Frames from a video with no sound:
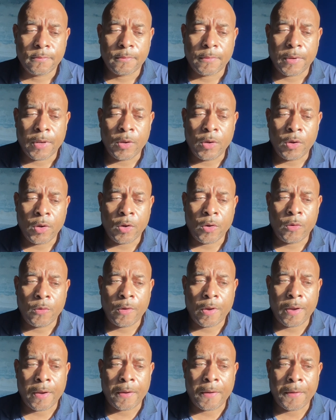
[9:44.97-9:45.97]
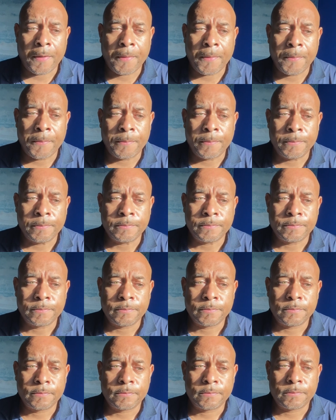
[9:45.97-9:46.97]
you know, um,
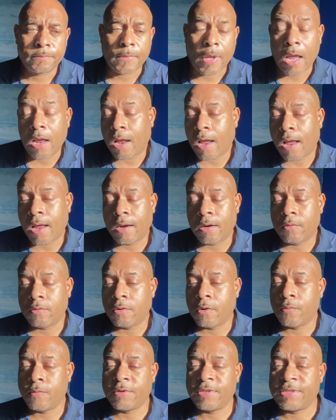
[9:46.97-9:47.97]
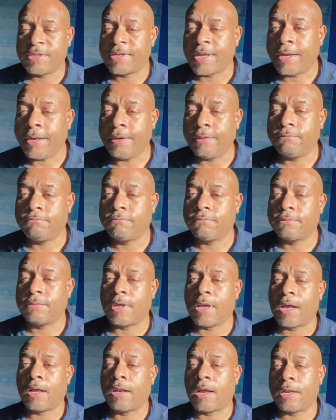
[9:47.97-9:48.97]
I, I, don't know what to say.
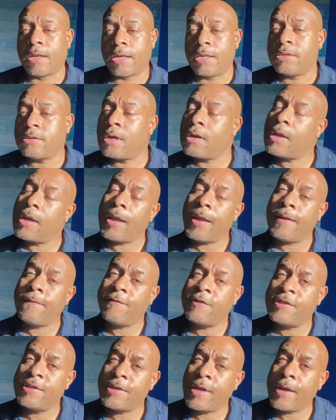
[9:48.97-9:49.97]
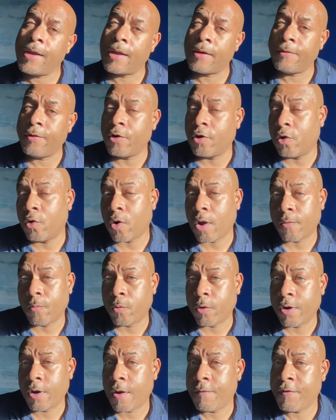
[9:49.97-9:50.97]
That, that's all I have to say. You know, I,
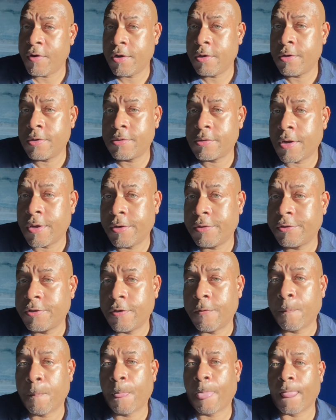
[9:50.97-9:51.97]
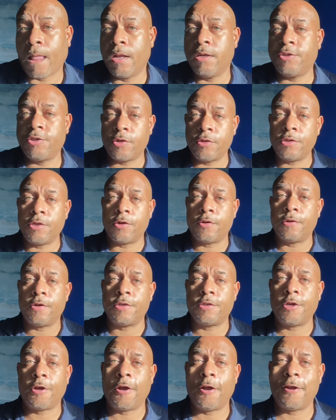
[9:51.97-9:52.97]
we're having a discussion. It's your turn to
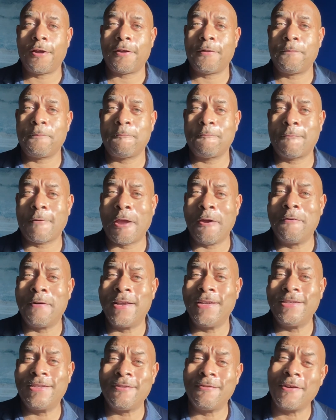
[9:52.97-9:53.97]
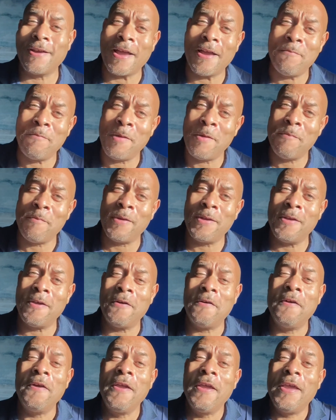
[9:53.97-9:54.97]
talk. All right, so comment
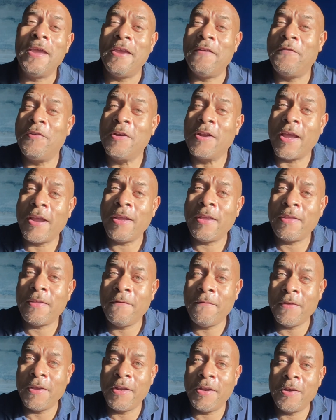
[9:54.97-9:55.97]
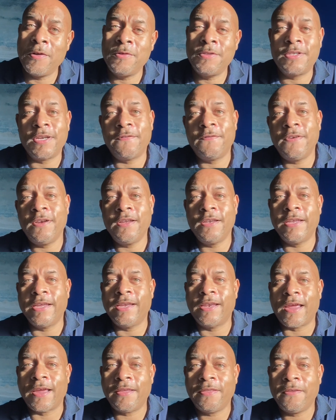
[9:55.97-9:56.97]
below. If you like the video, definitely
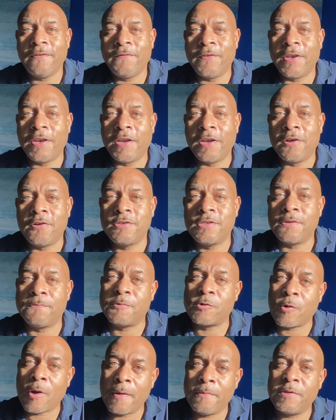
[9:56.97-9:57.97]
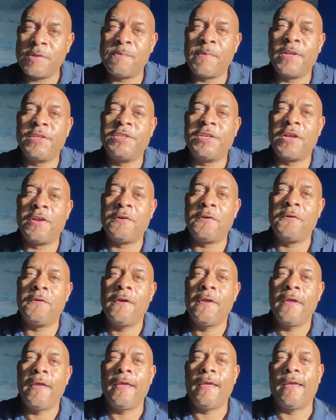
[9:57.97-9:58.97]
like the video, subscribe to my channel,
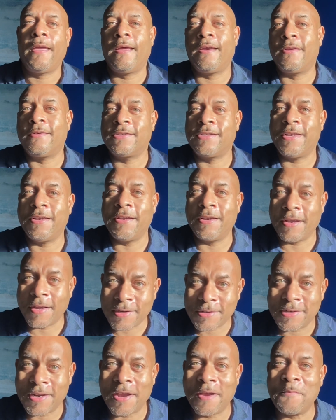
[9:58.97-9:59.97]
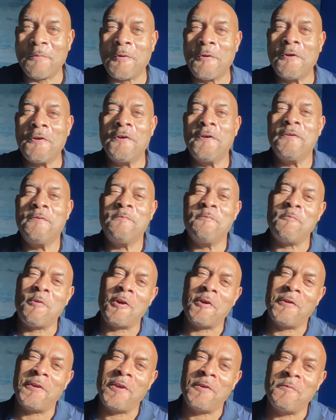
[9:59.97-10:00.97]
and I'll see you next time on
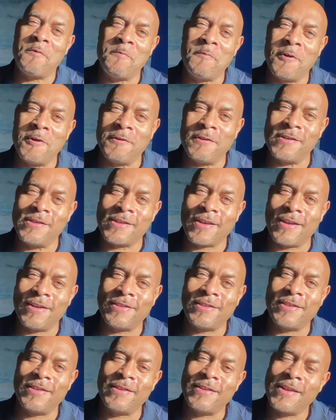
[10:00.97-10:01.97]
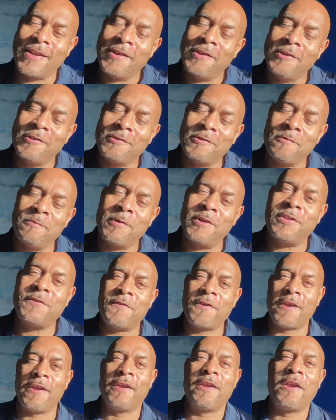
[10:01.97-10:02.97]
Mario Ramon Discussion. Thank you so much
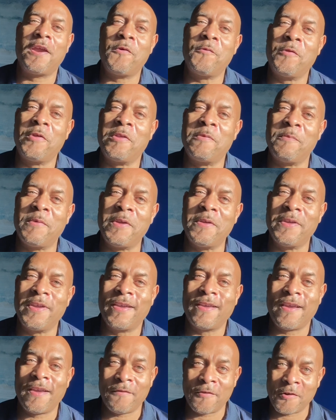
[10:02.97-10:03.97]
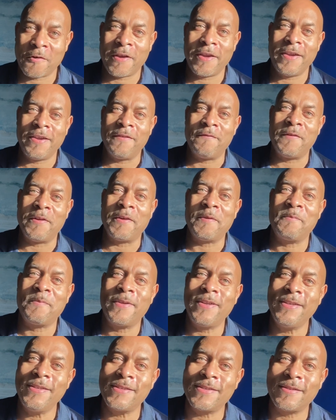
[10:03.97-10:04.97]
hanging out with me. Have a great evening.
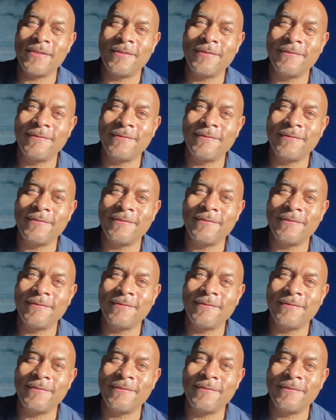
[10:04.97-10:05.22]
Peace.